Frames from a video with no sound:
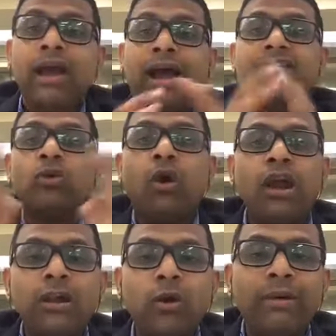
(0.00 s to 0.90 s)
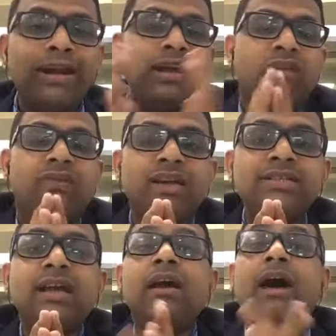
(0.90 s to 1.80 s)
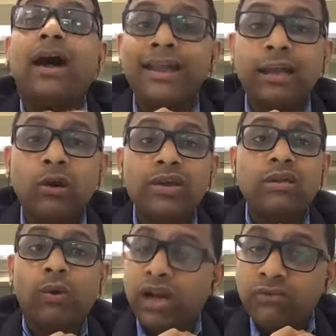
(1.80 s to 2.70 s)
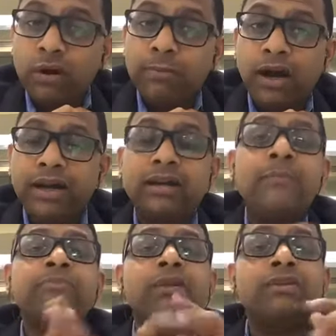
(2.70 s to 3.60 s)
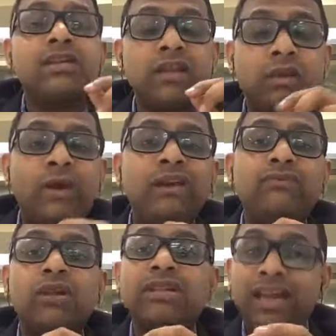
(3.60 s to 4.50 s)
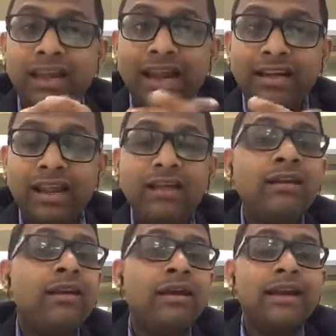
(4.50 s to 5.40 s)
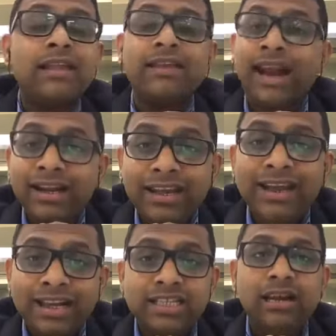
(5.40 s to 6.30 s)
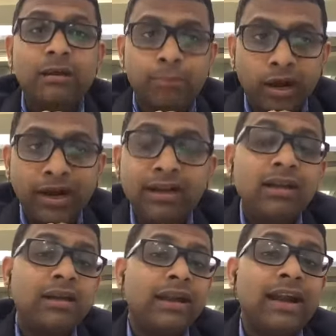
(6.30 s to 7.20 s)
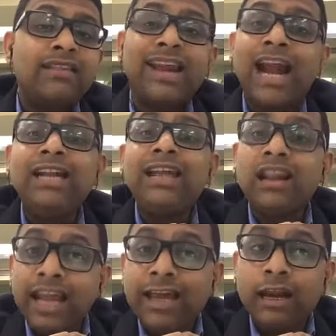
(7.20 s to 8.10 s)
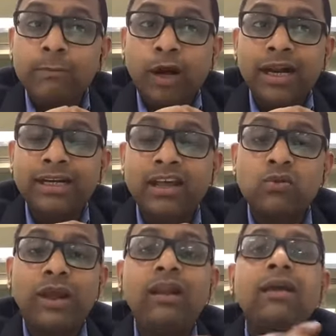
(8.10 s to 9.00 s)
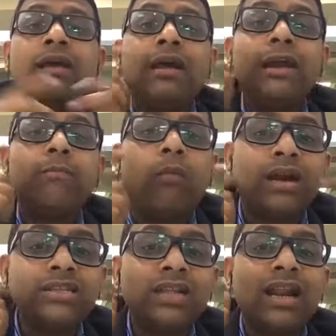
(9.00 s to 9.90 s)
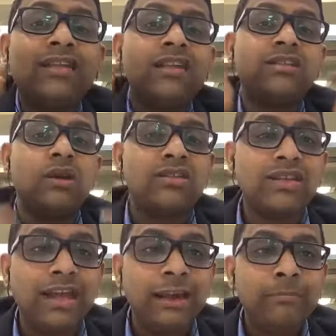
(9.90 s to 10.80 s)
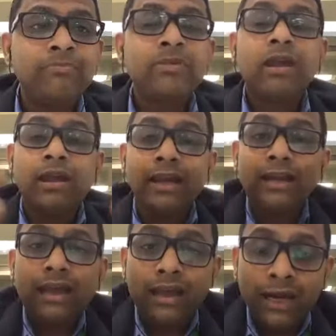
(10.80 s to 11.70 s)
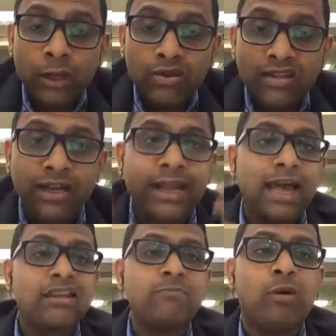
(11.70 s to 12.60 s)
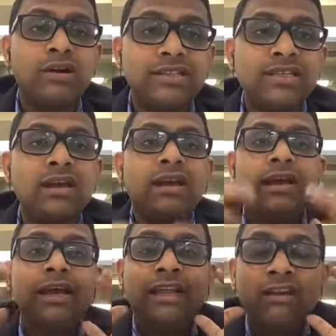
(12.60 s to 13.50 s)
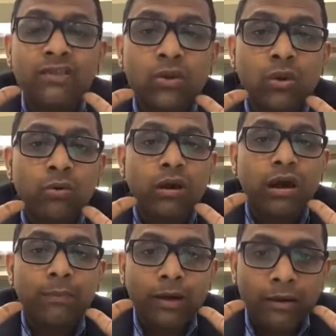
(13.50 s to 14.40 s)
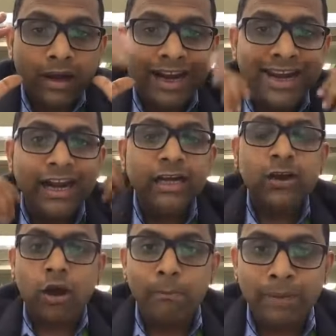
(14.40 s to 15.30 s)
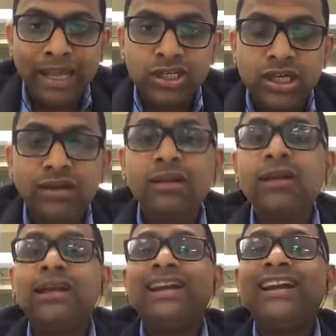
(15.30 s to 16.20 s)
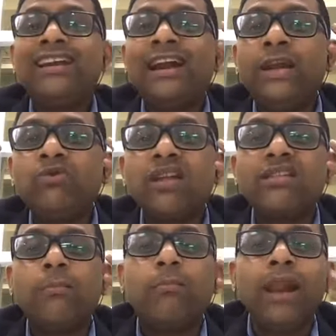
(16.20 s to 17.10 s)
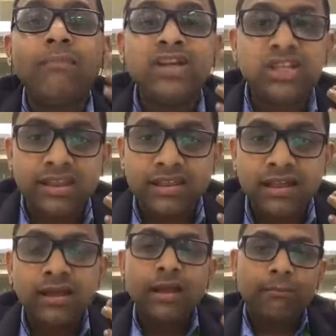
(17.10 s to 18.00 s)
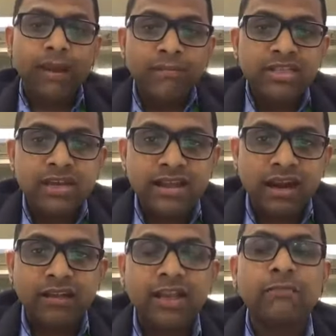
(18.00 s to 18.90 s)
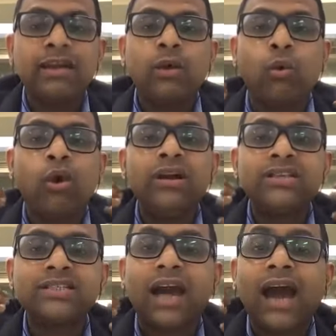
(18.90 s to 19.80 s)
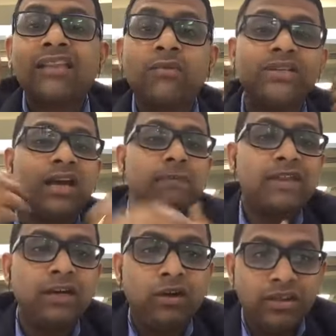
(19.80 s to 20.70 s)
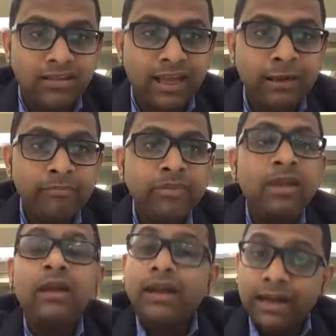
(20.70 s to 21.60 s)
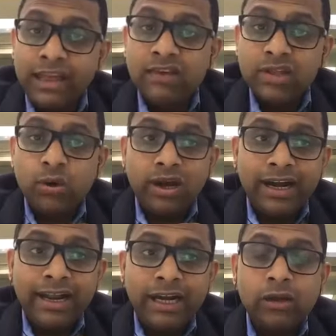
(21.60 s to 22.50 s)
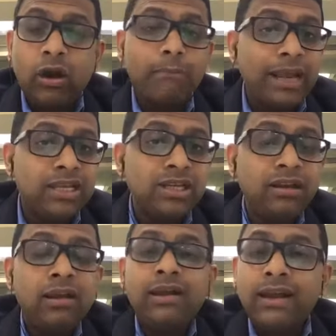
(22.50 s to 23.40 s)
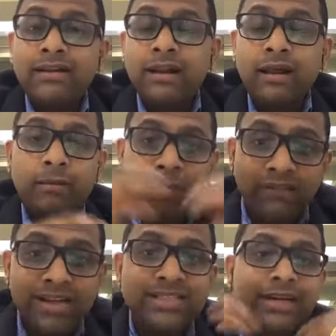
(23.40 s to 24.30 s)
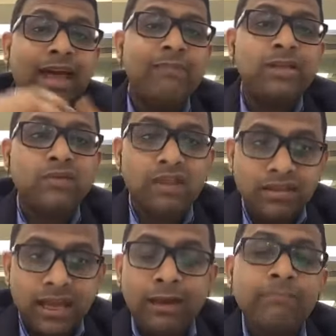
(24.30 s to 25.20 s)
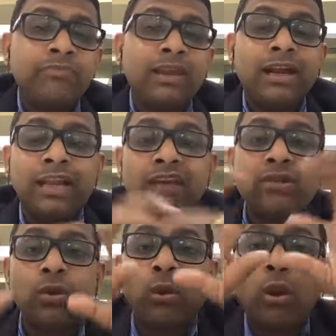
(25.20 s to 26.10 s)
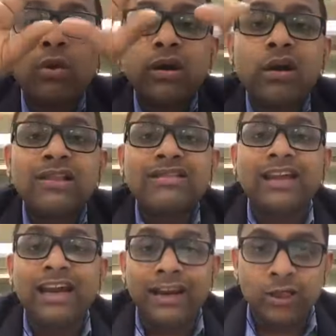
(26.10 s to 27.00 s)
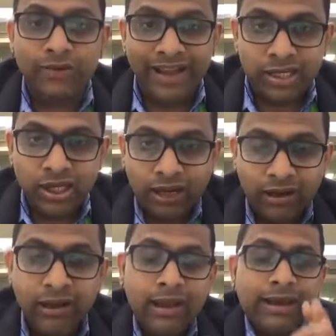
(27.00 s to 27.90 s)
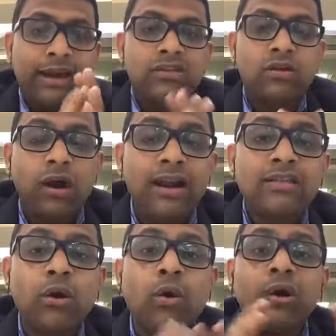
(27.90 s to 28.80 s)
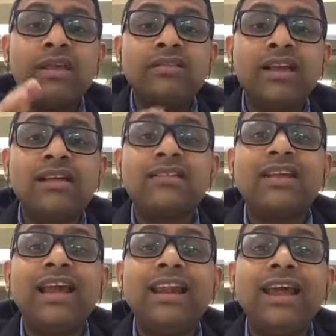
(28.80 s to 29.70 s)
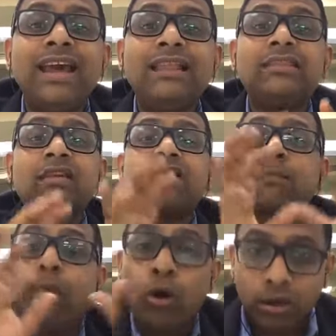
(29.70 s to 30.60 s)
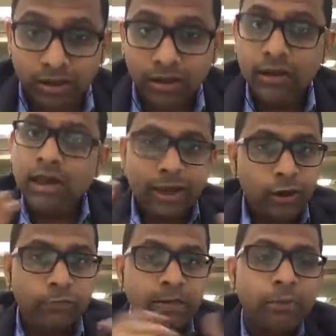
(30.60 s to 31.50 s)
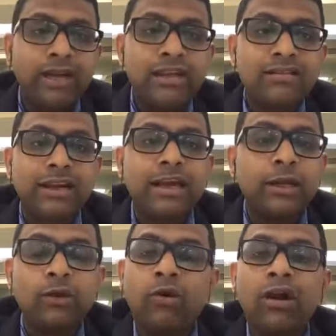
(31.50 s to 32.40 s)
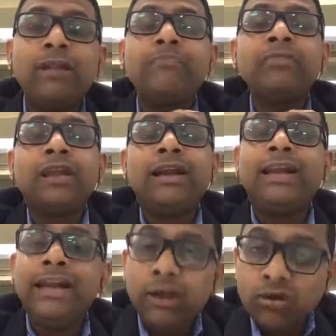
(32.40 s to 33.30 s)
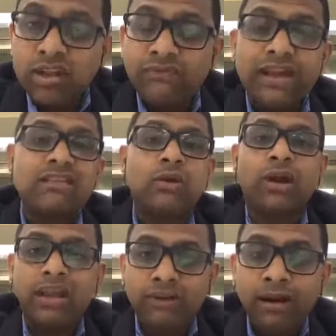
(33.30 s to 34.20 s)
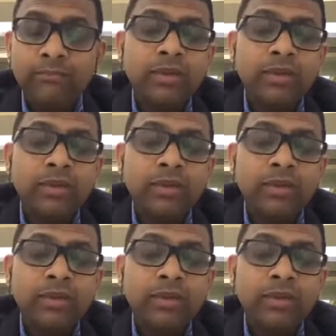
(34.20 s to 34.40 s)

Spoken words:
As you all know, my dear friends, iGlow is a wonderful product which is required for skin lightening. It is an anti-aging product. It is an anti-wrinkle product as well. It moisturizes your skin. It reduces the dark spots. It gives you a radiant complexion. It reduces the blemishes. Blemishes are nothing but the old scars which are present on the skin. It gives you a radiant complexion. It prevents the damage of the skin. It gives you overall skin rejuvenation. It is called as a holistic skin health support. I hope the point is clear to you all. It detoxifies your liver.